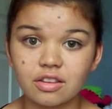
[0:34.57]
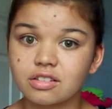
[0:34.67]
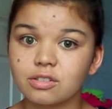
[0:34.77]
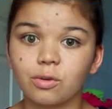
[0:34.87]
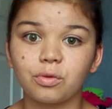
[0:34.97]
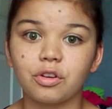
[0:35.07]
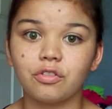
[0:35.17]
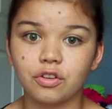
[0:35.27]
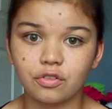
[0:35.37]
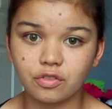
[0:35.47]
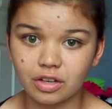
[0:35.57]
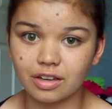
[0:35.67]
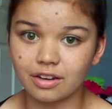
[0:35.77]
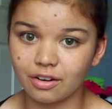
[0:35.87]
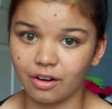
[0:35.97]
This is only
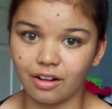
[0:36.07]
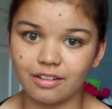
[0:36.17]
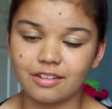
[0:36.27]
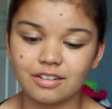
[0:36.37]
$15.